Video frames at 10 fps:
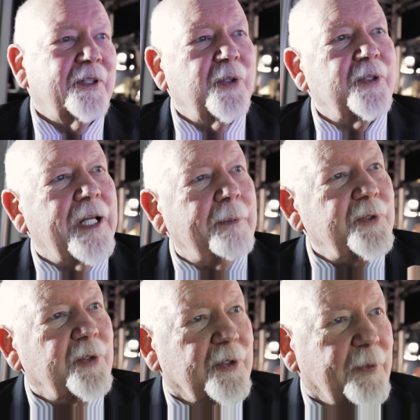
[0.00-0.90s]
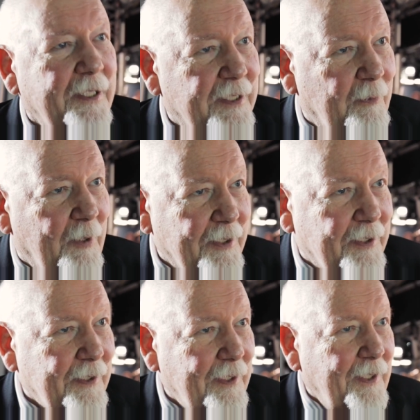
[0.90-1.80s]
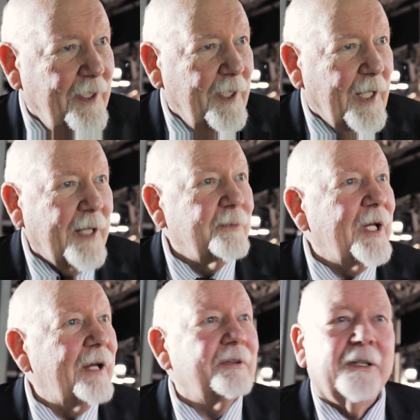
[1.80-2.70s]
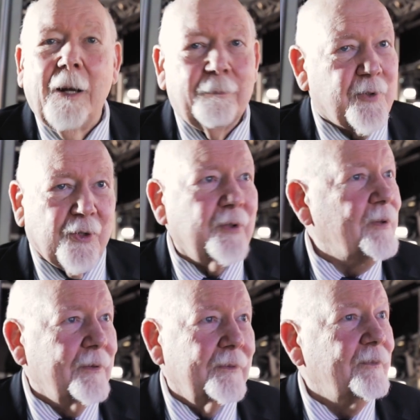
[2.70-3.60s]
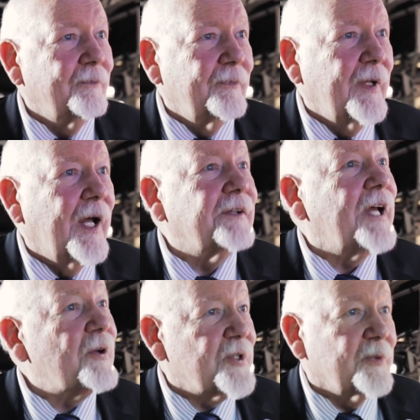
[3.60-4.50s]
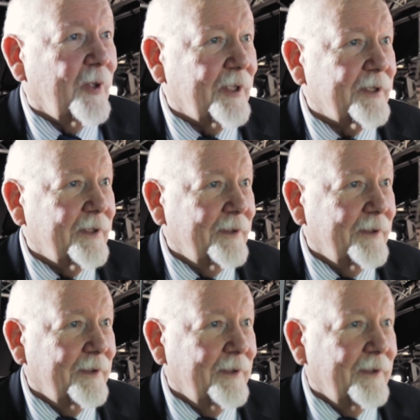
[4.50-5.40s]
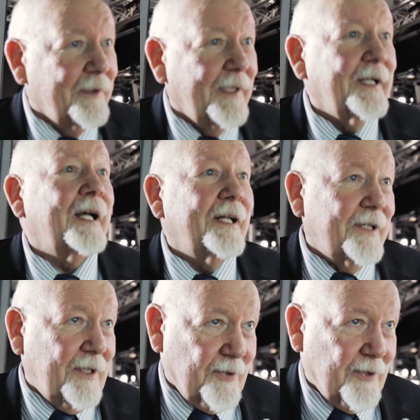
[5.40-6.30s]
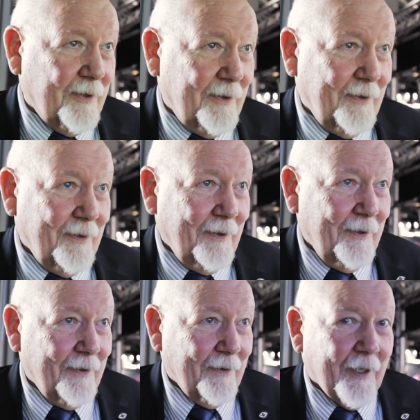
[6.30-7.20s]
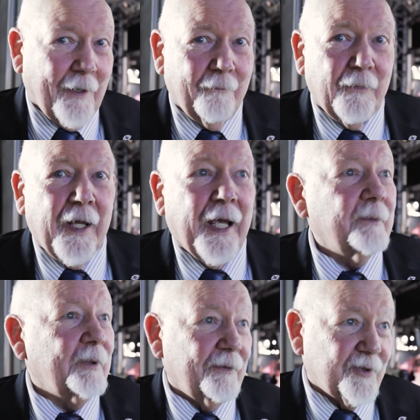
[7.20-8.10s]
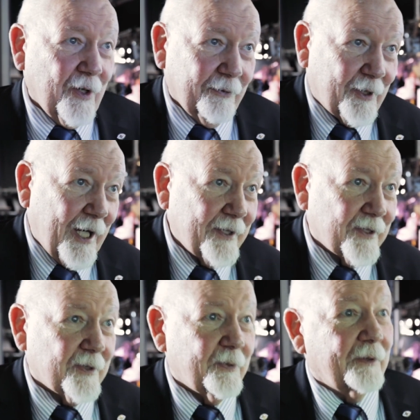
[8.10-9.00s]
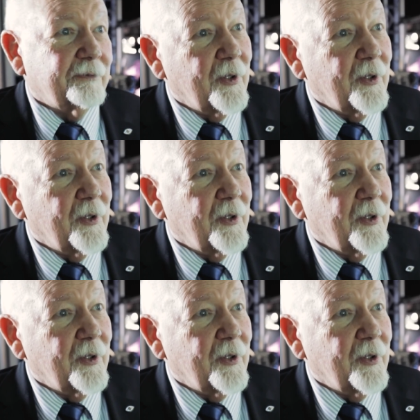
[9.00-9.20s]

it 2 times 220 watt, and we have it up to 1000 watt in LEDs. Yeah? And we have soft lights, we have